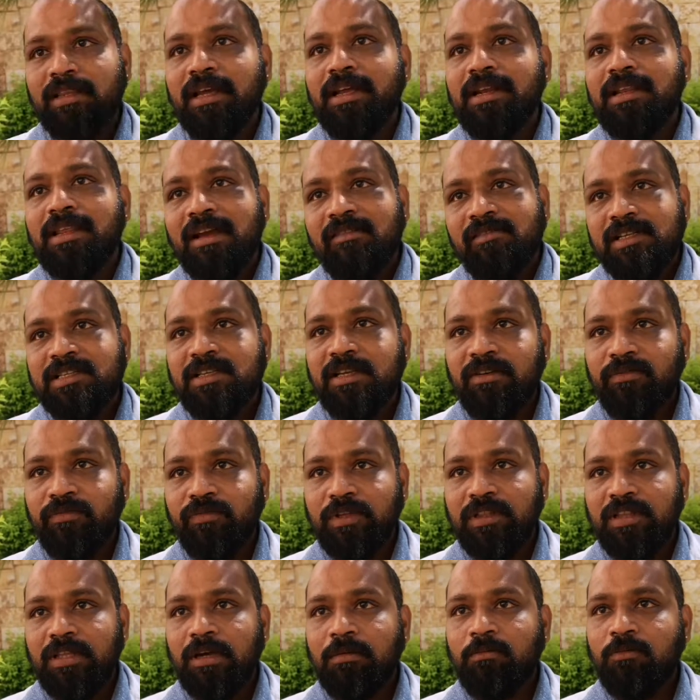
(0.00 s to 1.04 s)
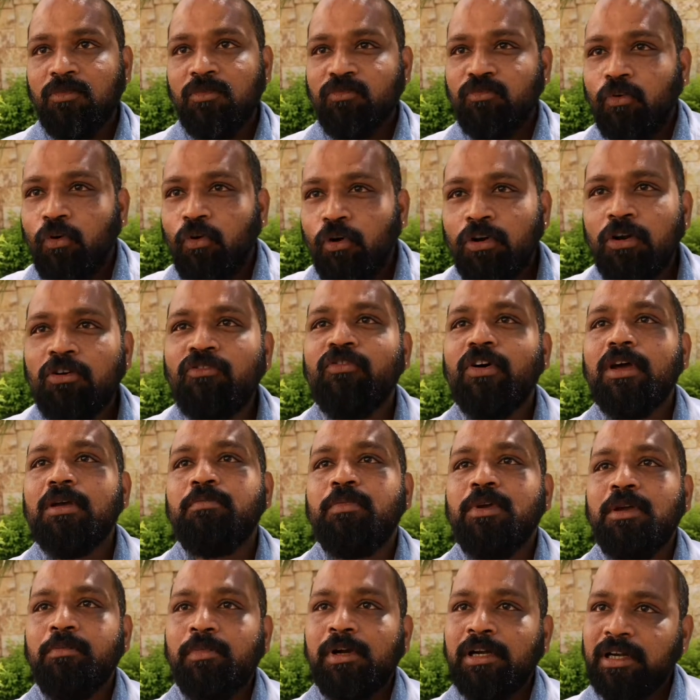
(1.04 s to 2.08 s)
then I will sit with them. 4 or 5
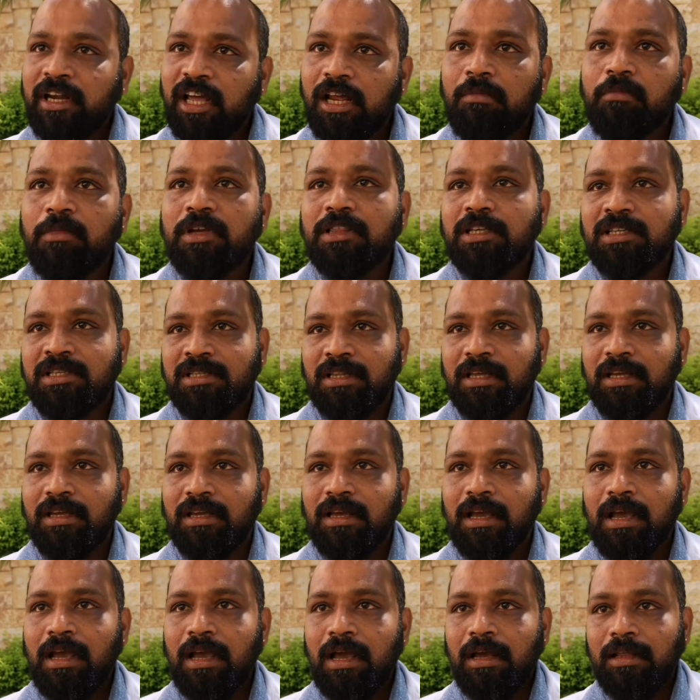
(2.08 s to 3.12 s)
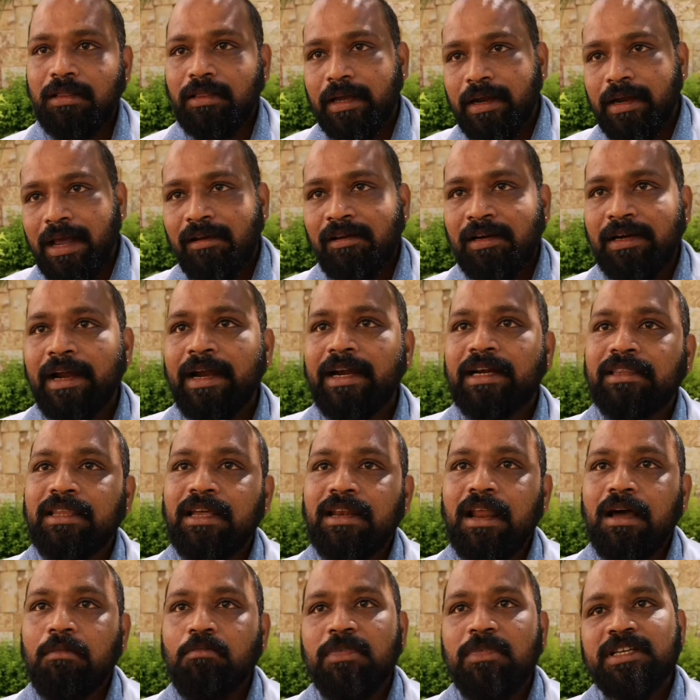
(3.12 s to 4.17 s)
people tell me this thing. Then I will get
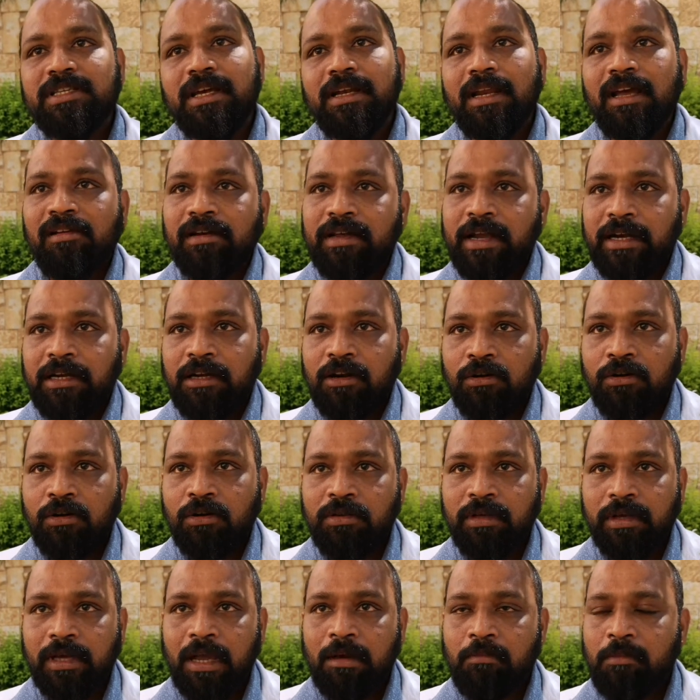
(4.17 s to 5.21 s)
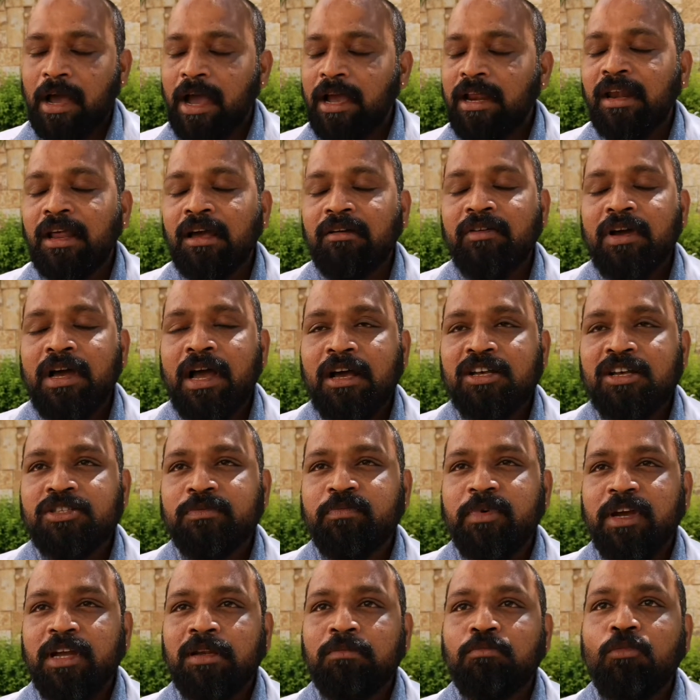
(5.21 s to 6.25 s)
the numbers and I will get out of the camp. I never have
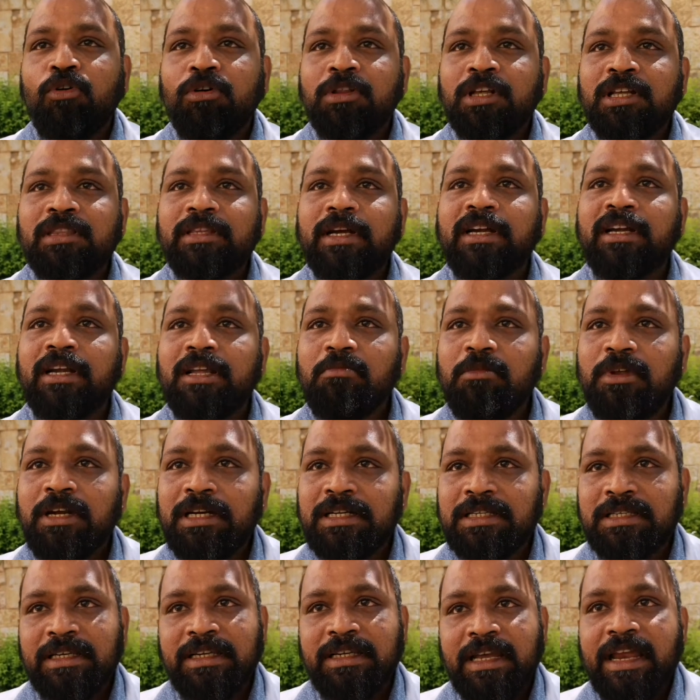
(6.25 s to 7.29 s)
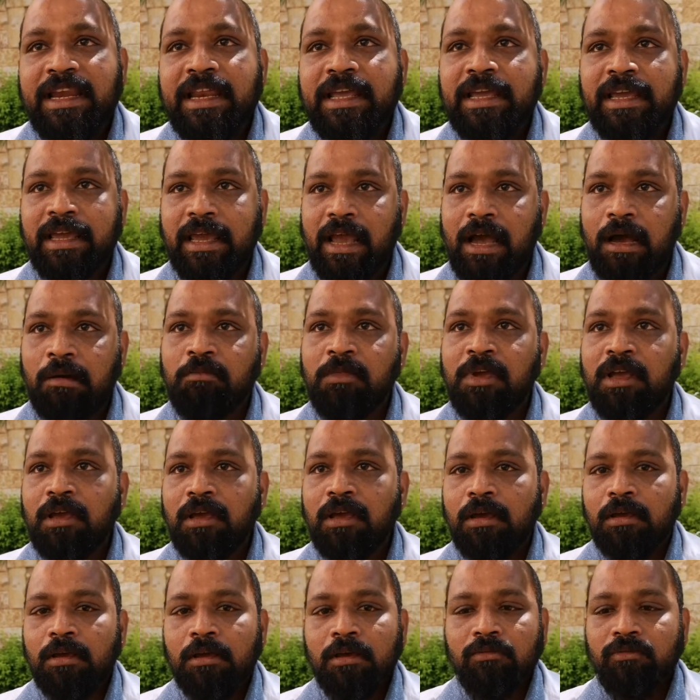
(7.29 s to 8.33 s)
spent more than 30 minutes in any camp
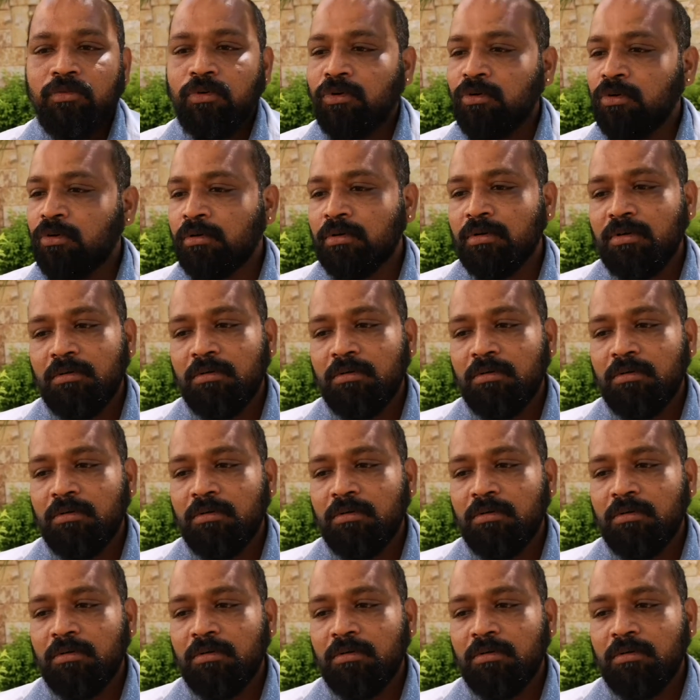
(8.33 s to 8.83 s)
for